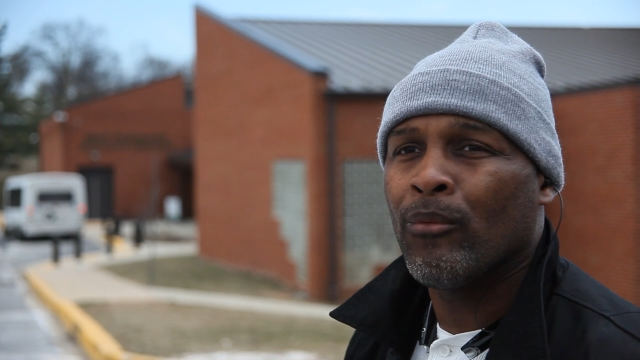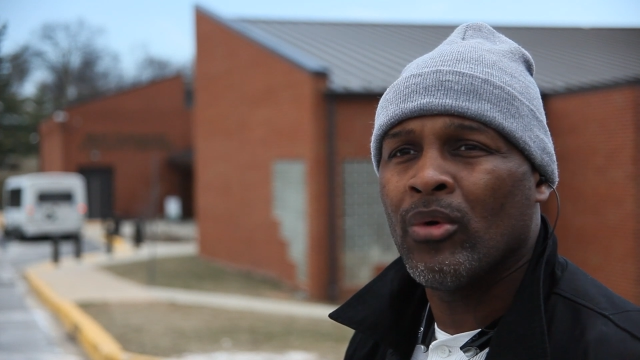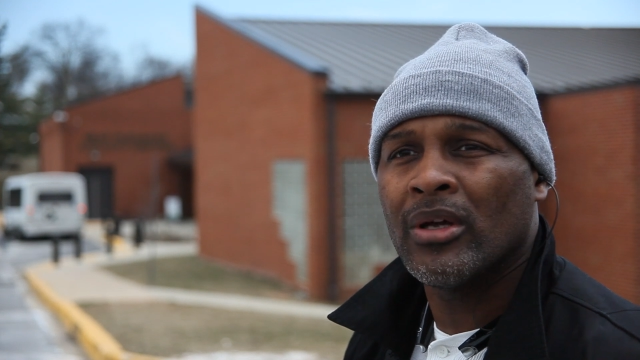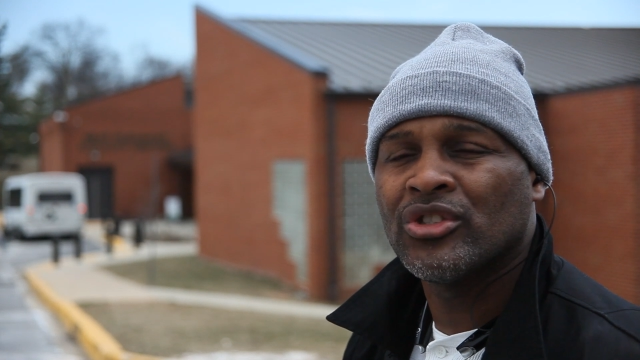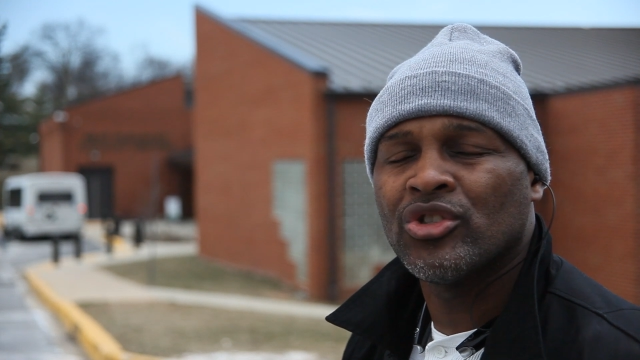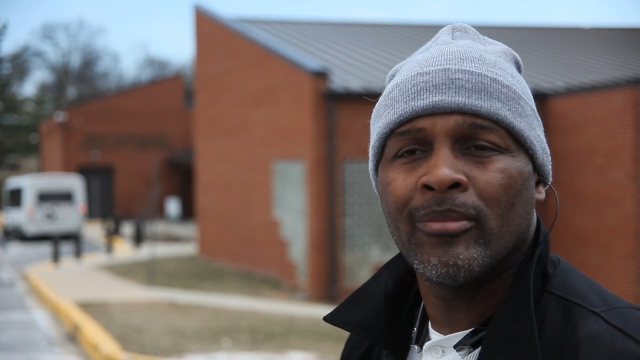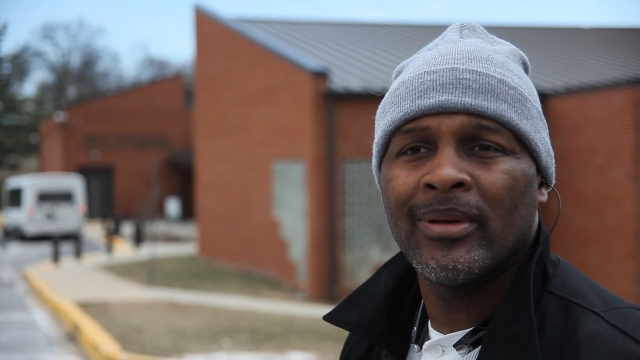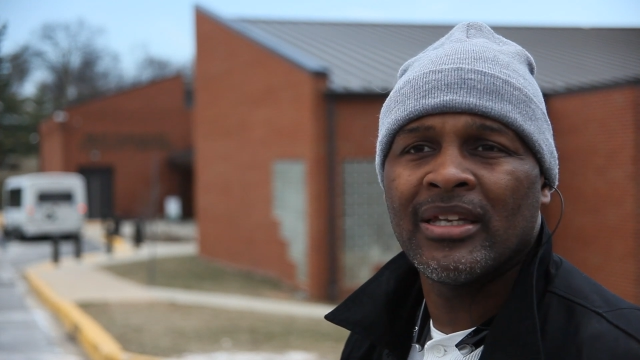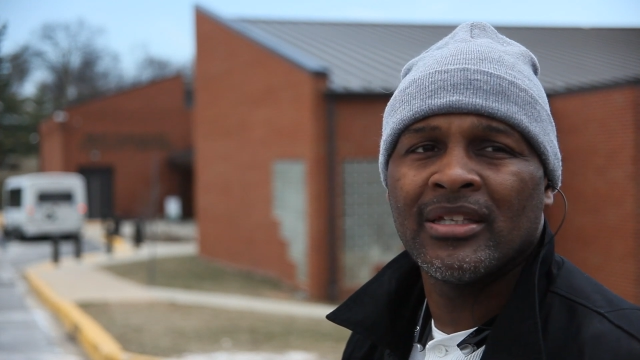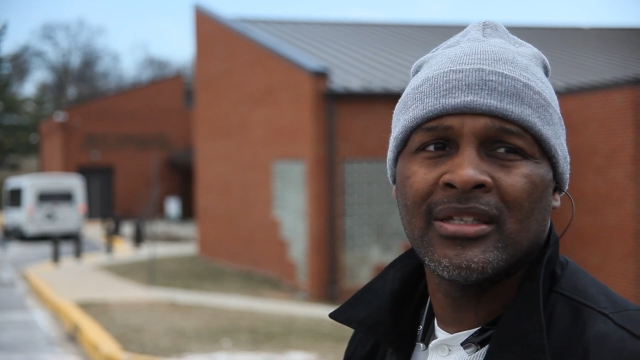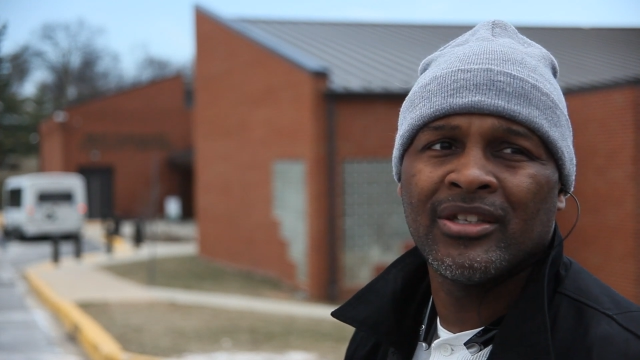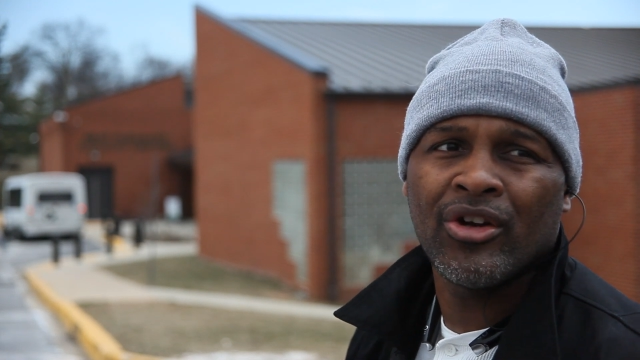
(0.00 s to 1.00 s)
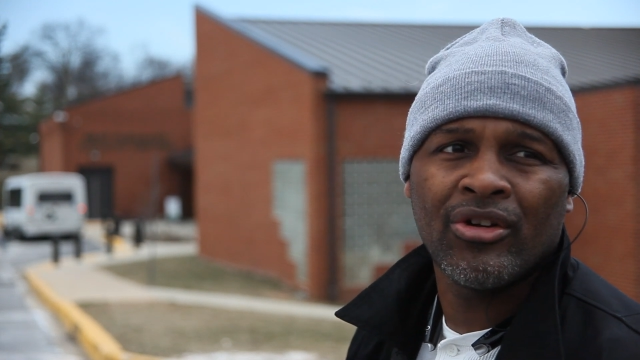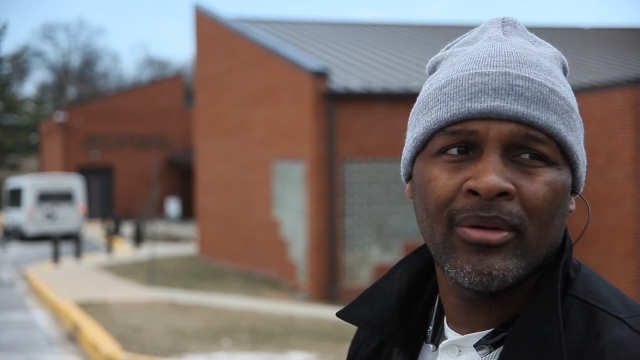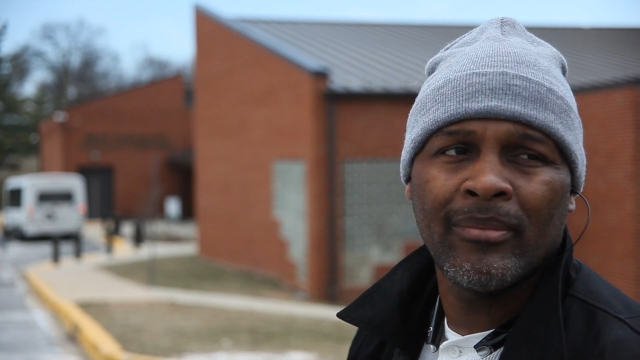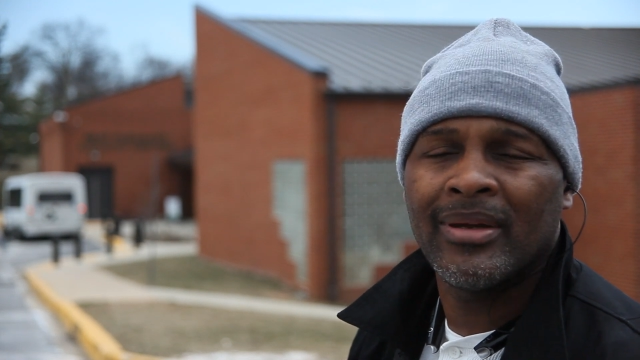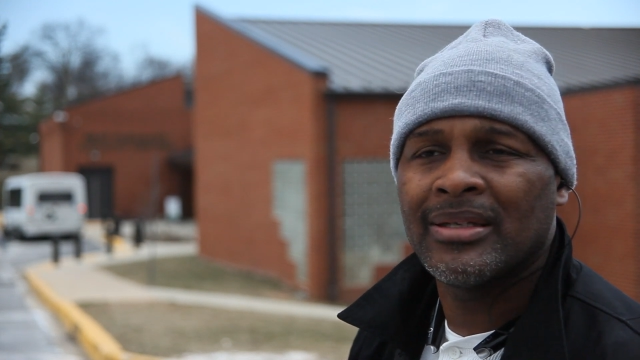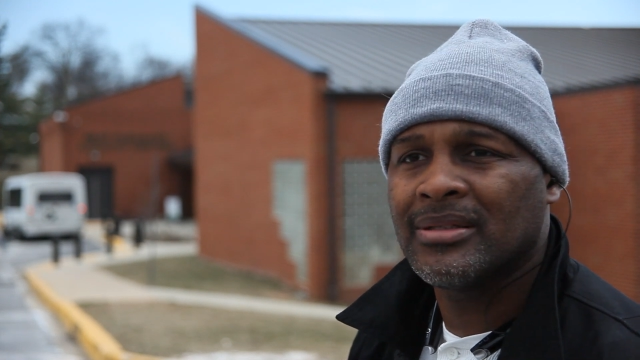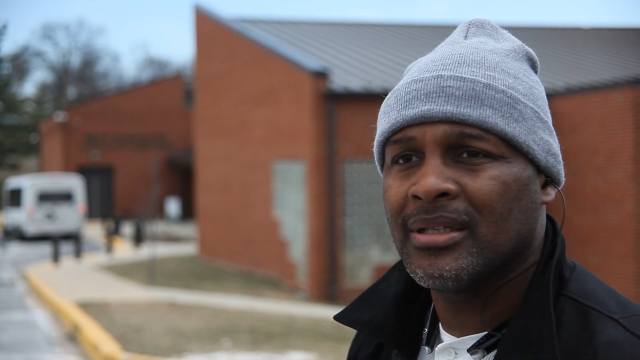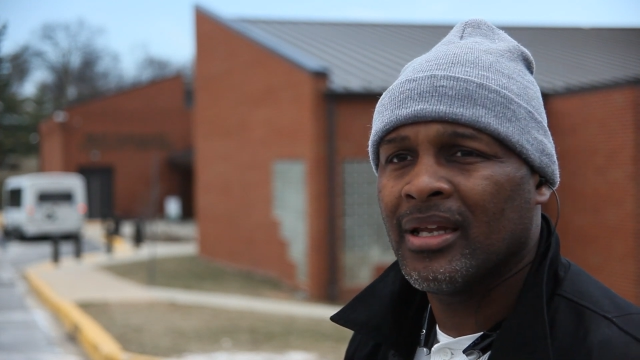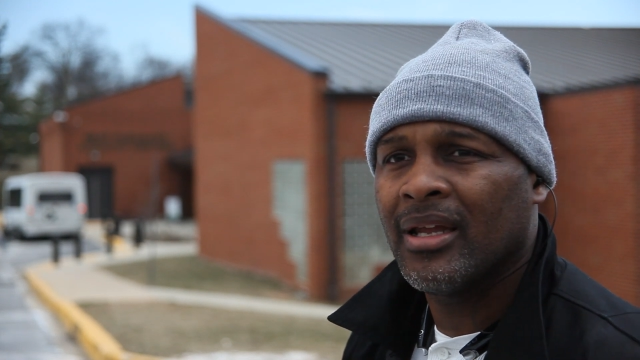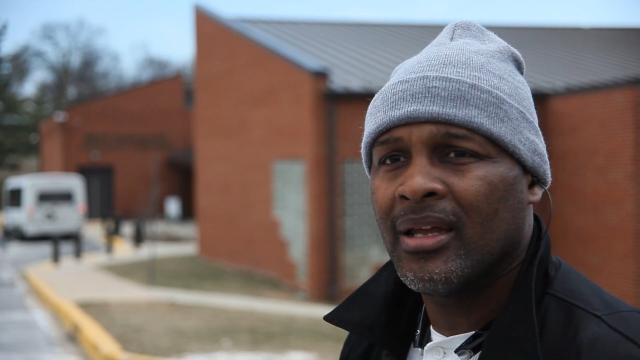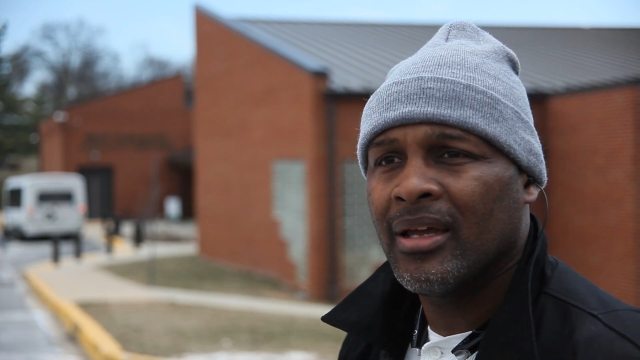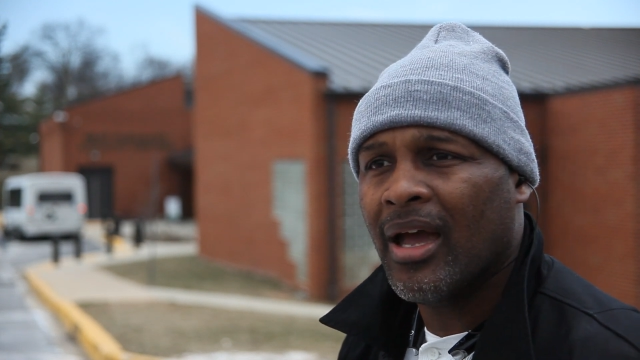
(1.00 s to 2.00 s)
won so many tournaments and
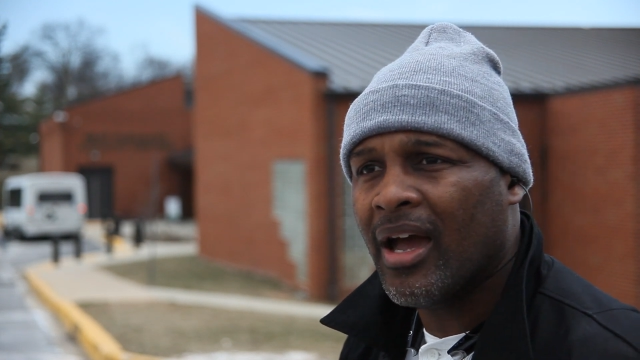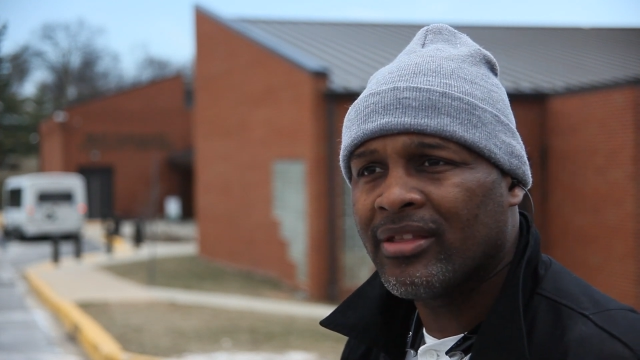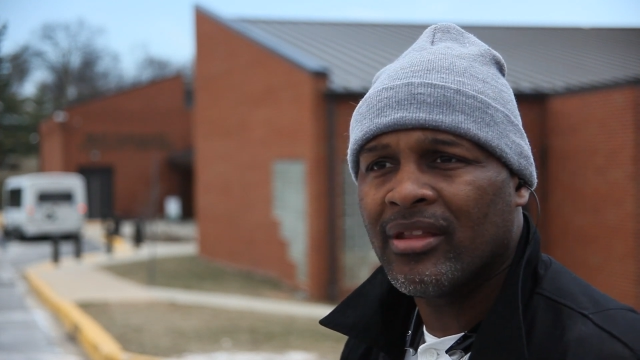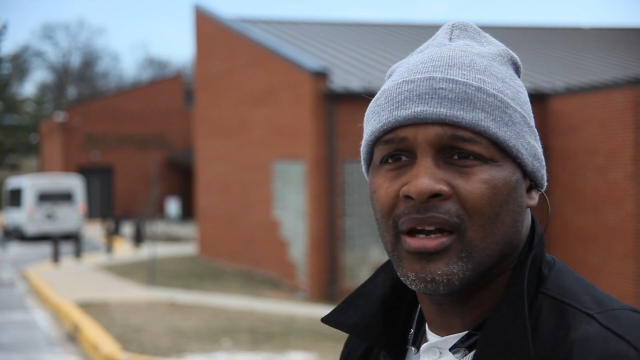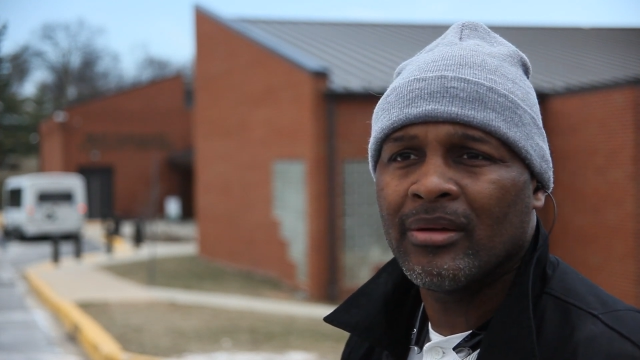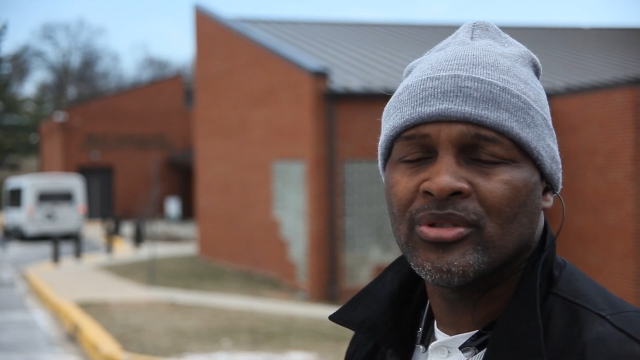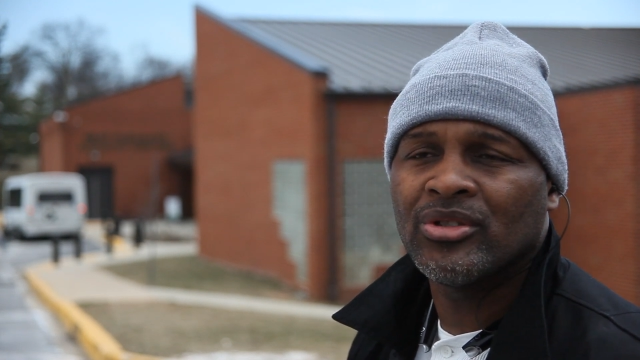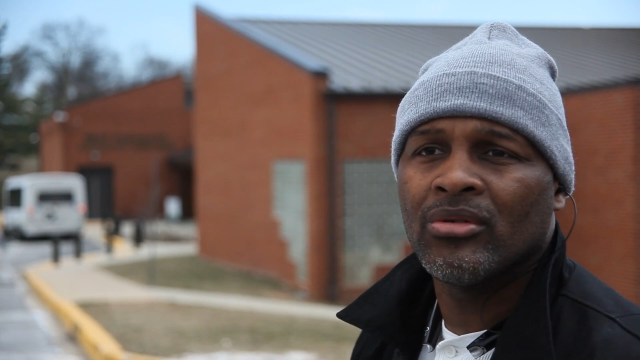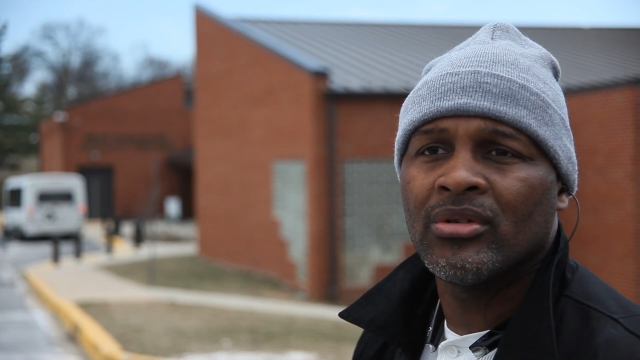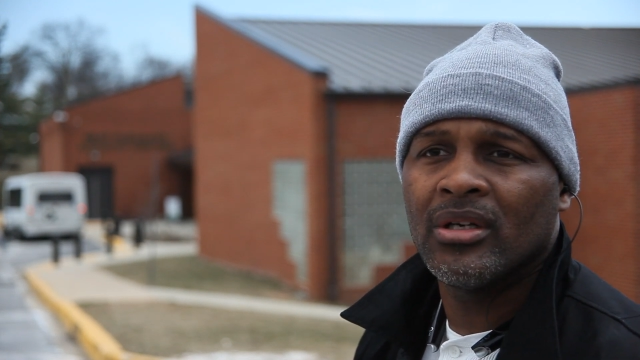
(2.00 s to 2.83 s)
I thought he was so